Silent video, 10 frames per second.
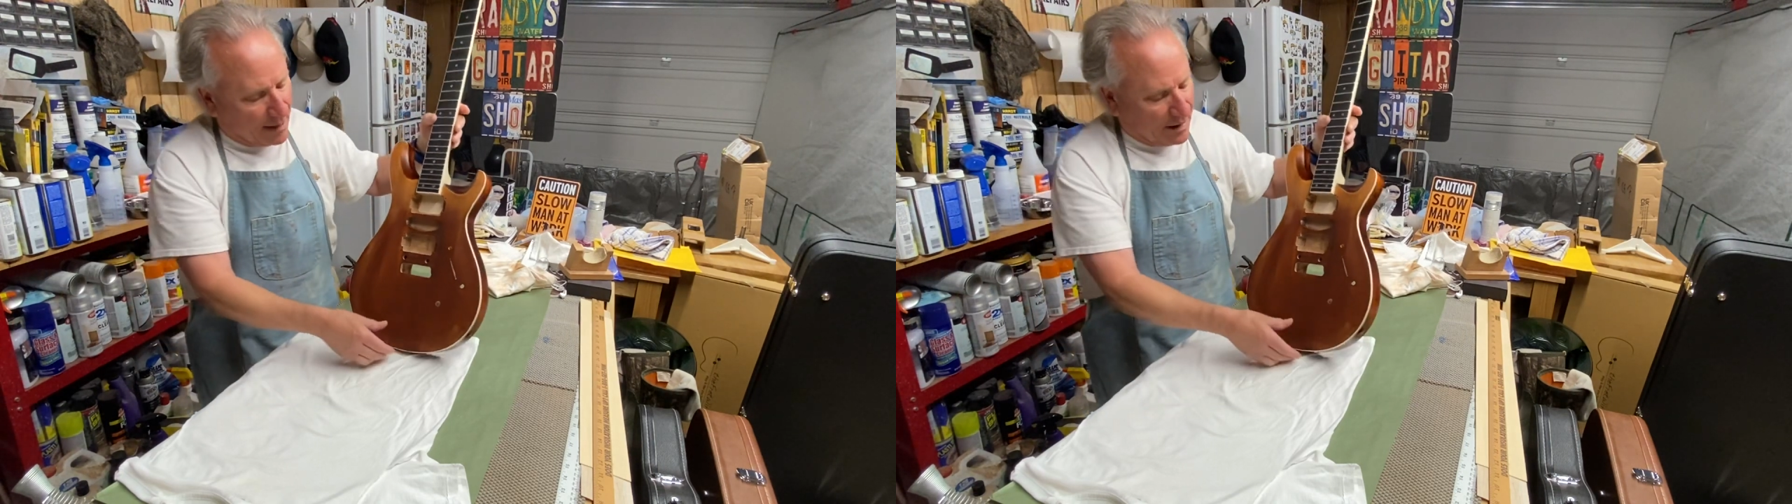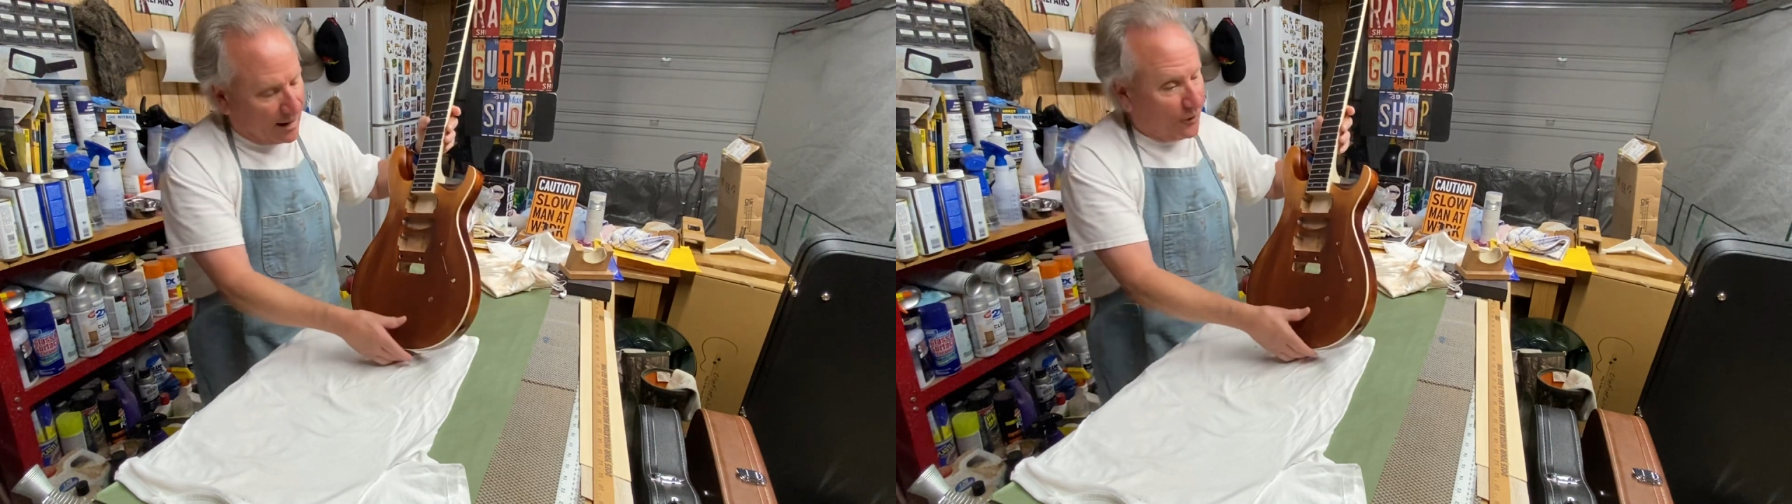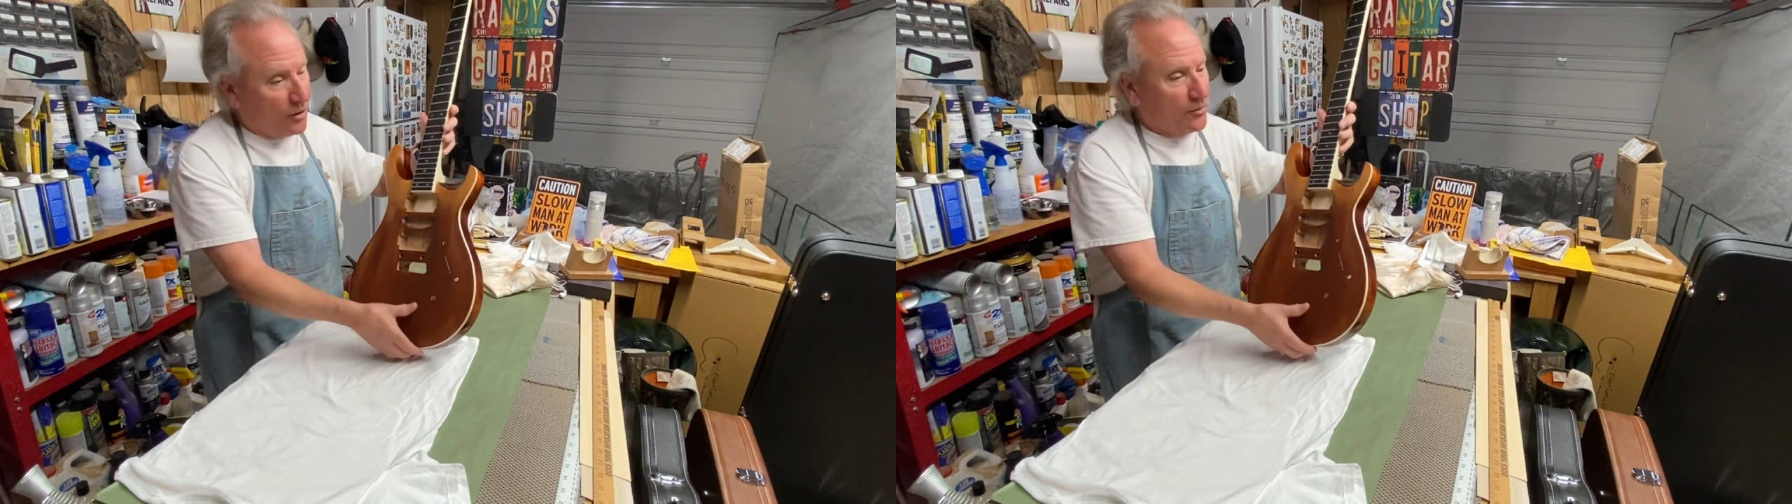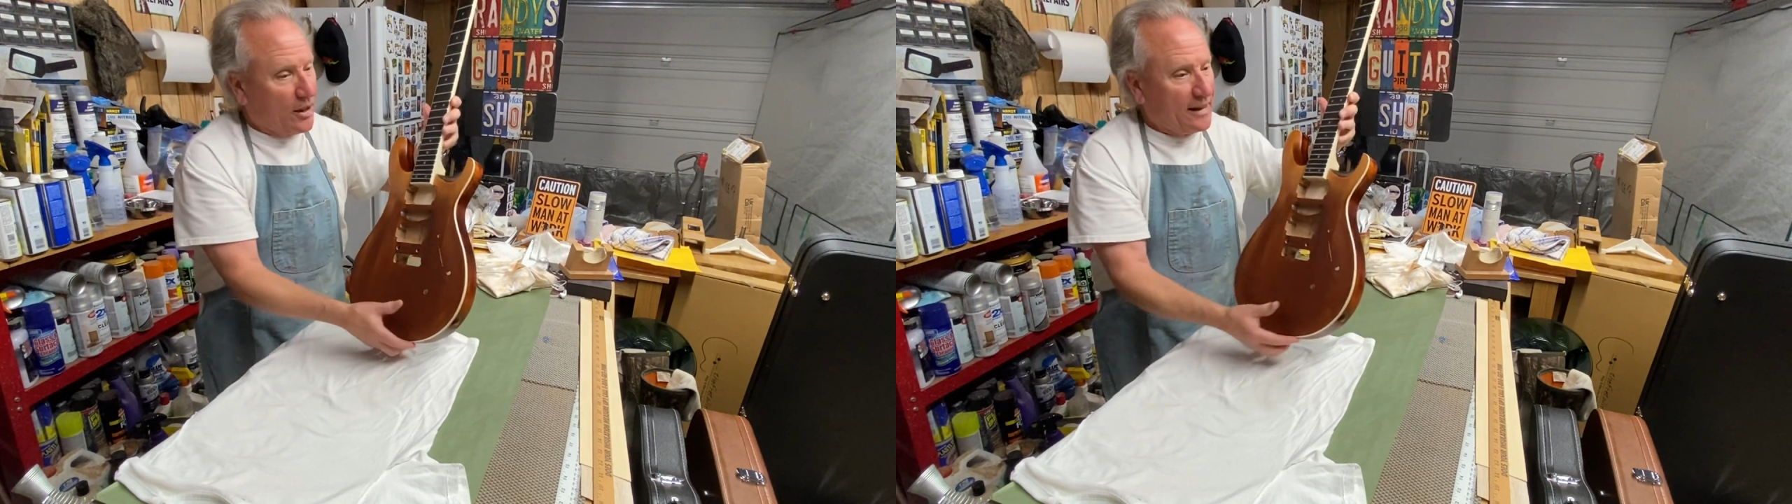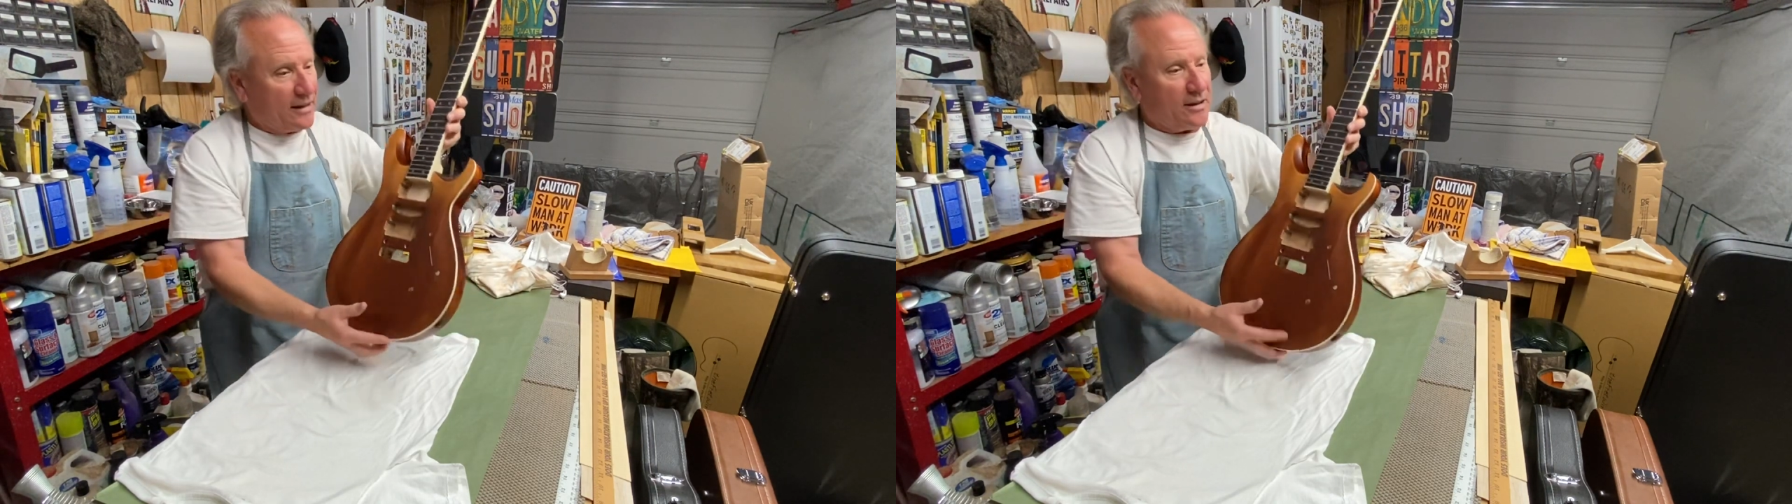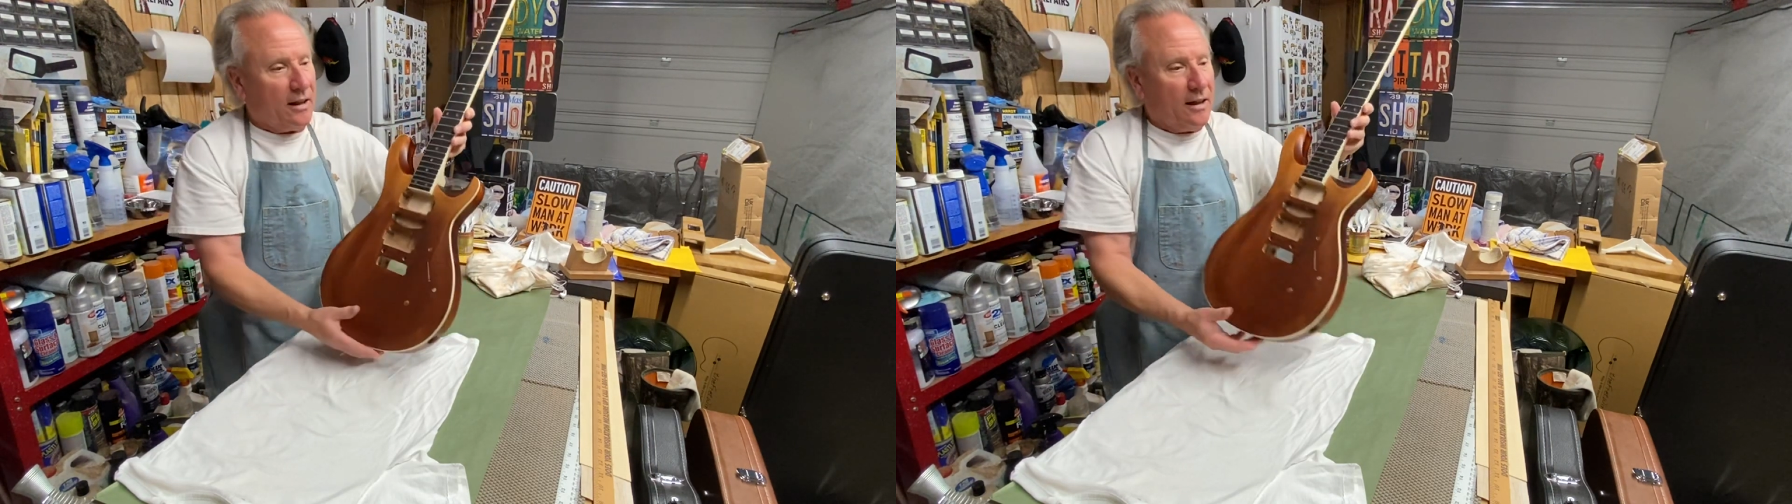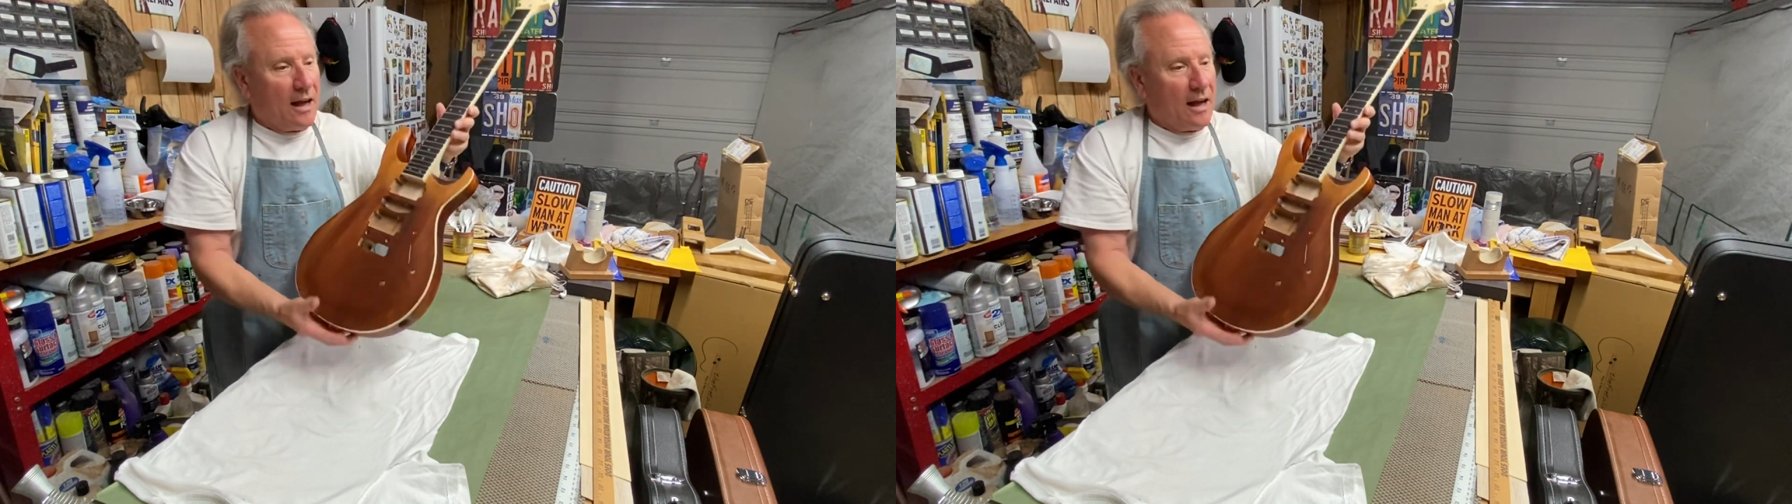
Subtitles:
I mean, if you think this,